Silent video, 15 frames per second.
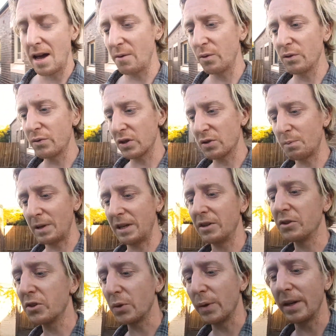we've just
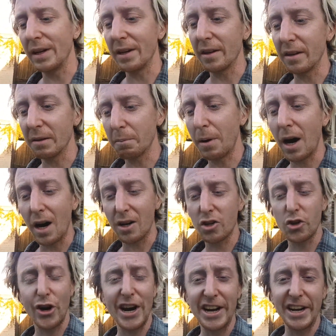been doing park
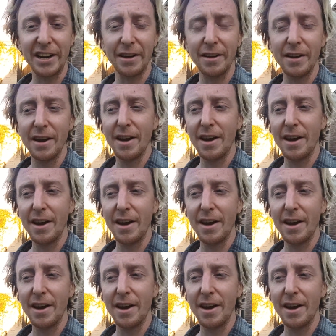training,